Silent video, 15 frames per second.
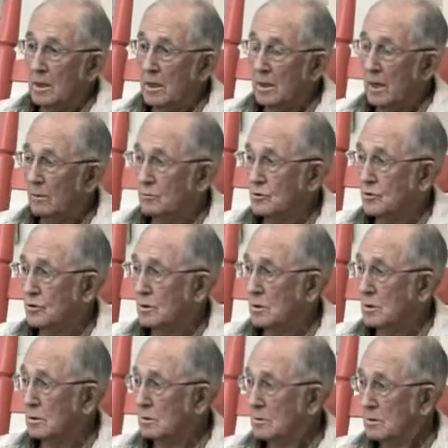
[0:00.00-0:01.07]
And that was,
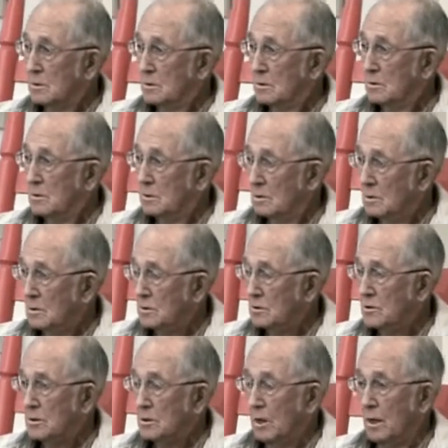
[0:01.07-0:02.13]
uh,
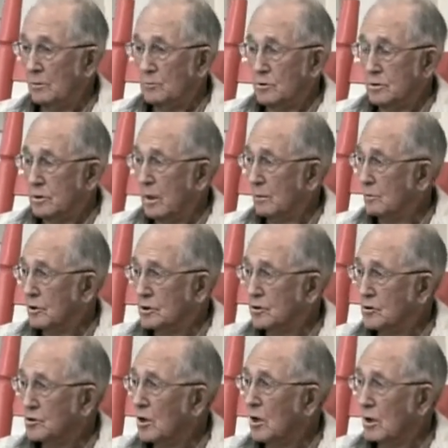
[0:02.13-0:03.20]
I would, that
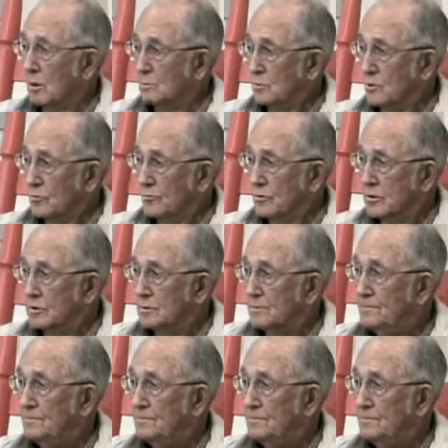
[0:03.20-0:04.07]
wasn't silent movies.